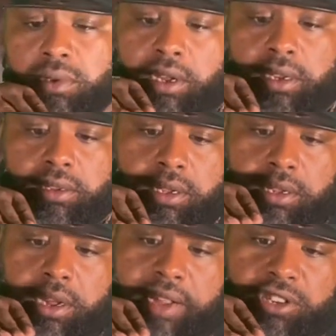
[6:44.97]
Look,
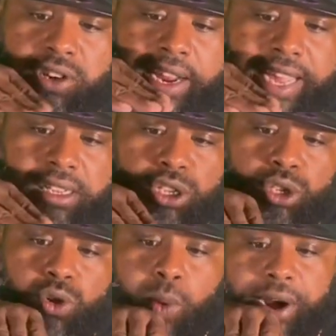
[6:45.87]
you have to try to get
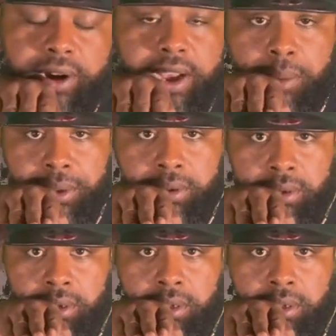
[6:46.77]
squared up